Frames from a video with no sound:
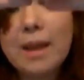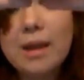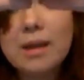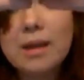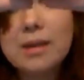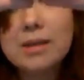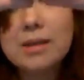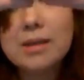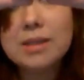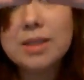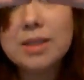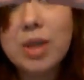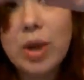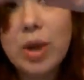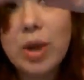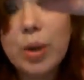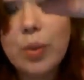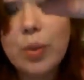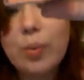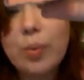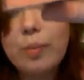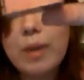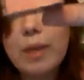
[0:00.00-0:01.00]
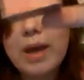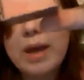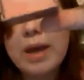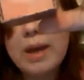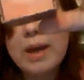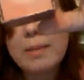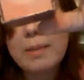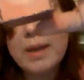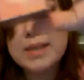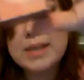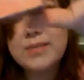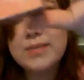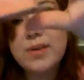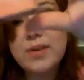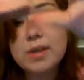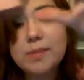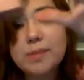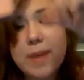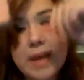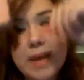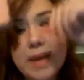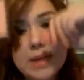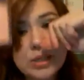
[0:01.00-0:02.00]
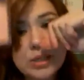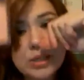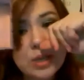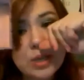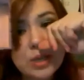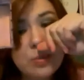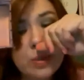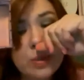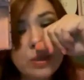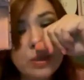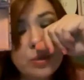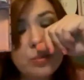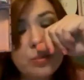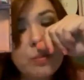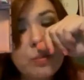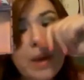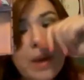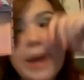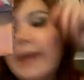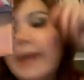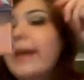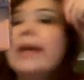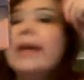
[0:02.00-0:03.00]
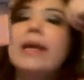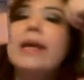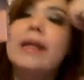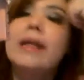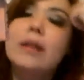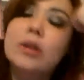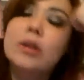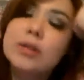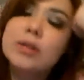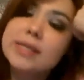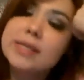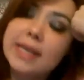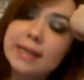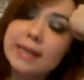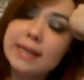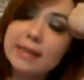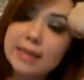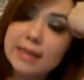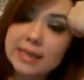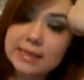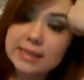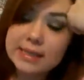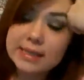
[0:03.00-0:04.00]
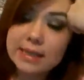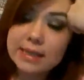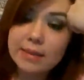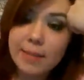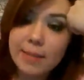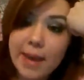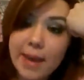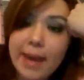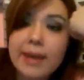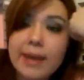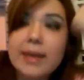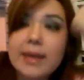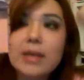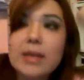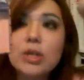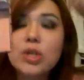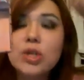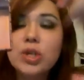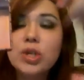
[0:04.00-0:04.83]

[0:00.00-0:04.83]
so, um, as far as packaging, when you buy it, it looks like this in the package.